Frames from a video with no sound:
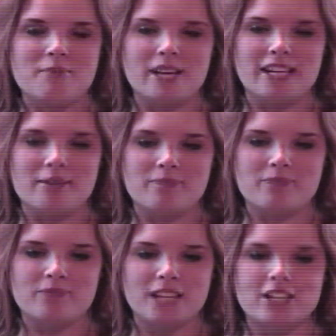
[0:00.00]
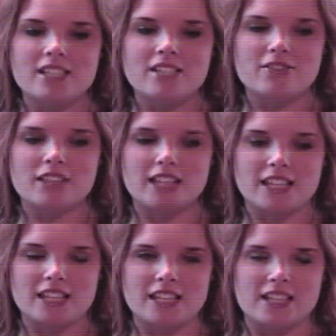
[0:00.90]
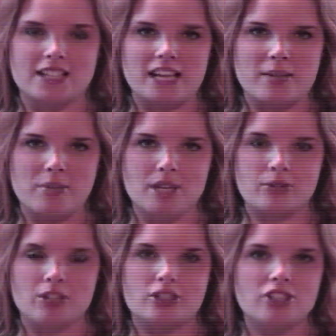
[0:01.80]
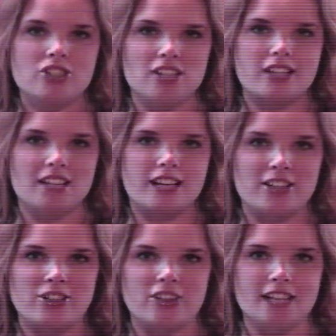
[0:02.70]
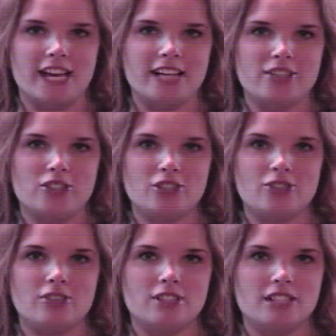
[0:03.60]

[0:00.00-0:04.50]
But and I definitely think that becoming a Christian at an early age too